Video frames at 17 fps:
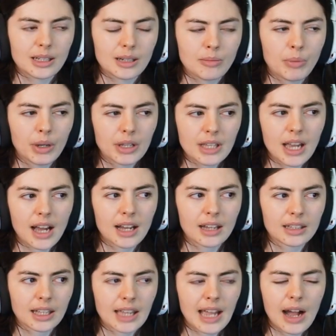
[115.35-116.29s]
But yeah,
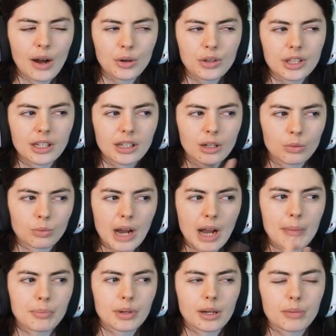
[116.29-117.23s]
like, how are they gonna
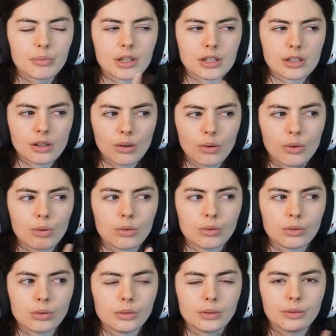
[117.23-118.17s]
wrap up this
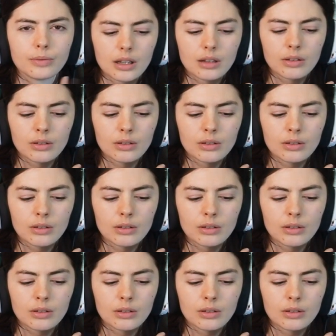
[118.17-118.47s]
whole